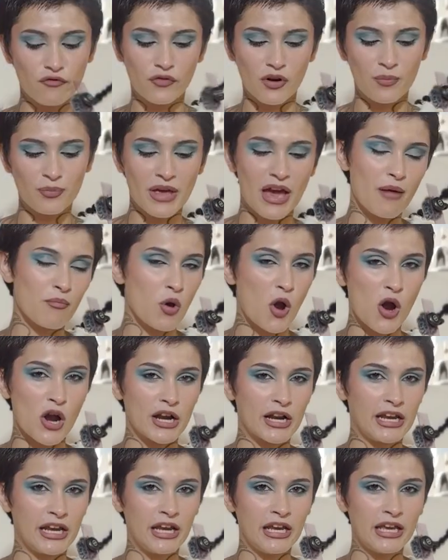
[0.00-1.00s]
from that
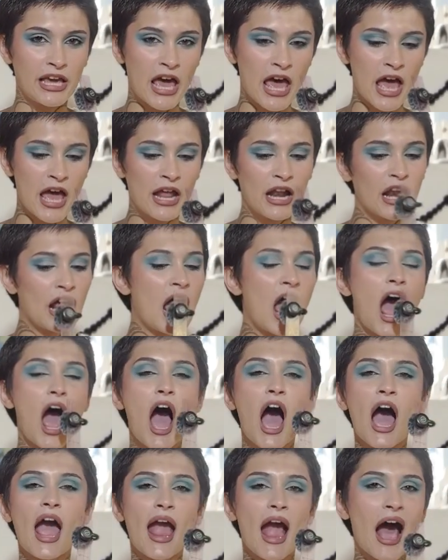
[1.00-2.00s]
party yet,
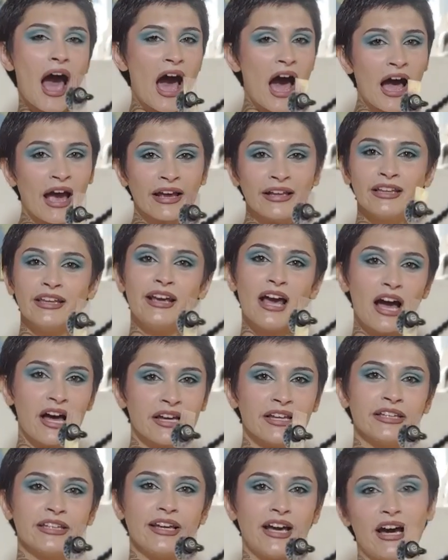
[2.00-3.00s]
I highly,
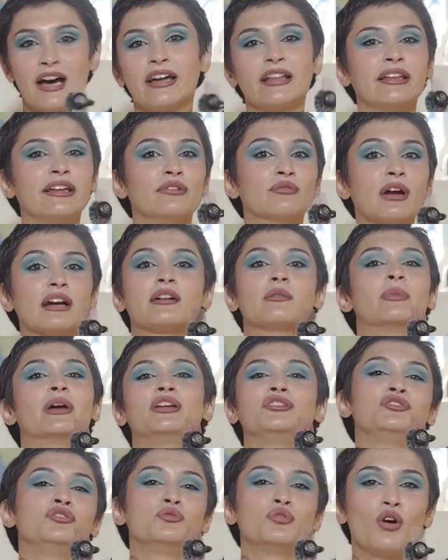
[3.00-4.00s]
highly, highly
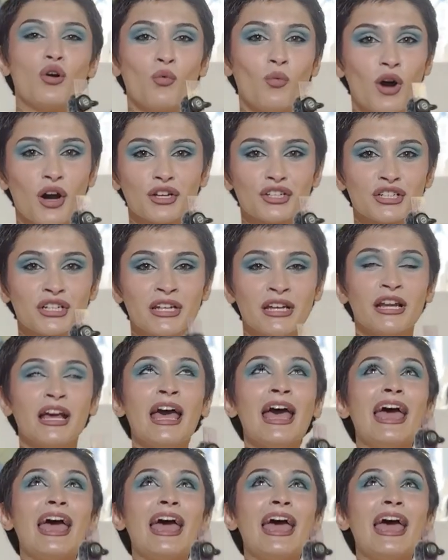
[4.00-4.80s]
recommend you go watch it.